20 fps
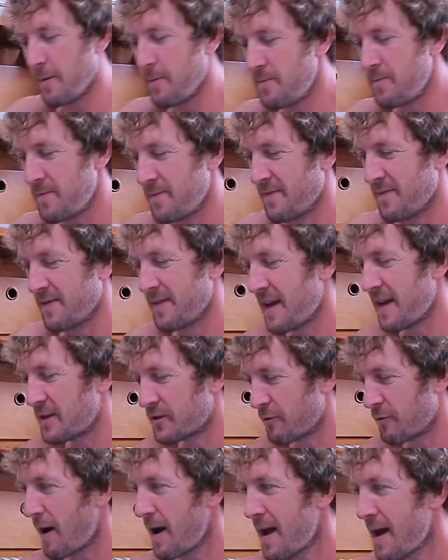them, they
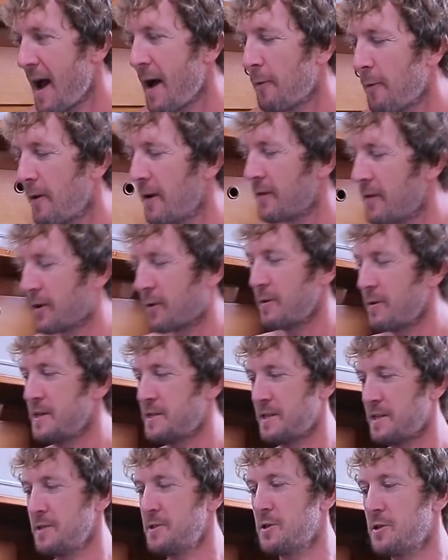dry out and the
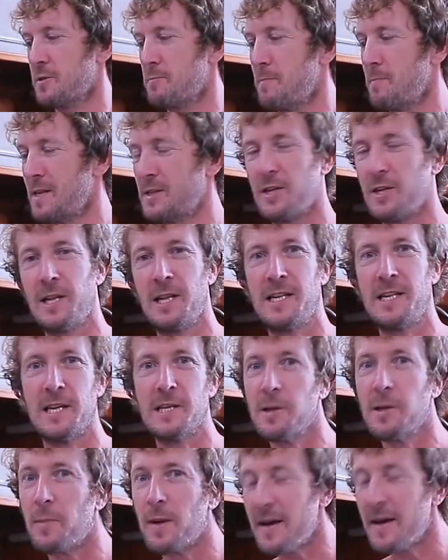creases just magically
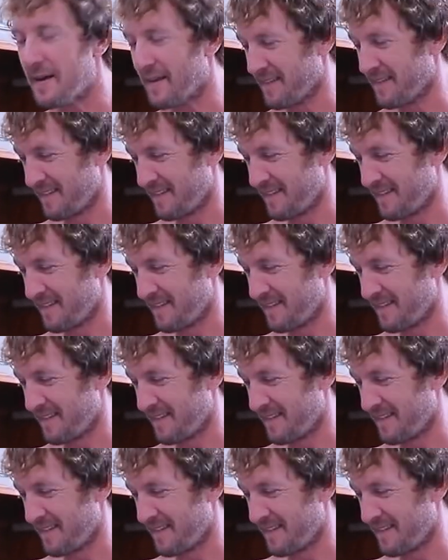disappear.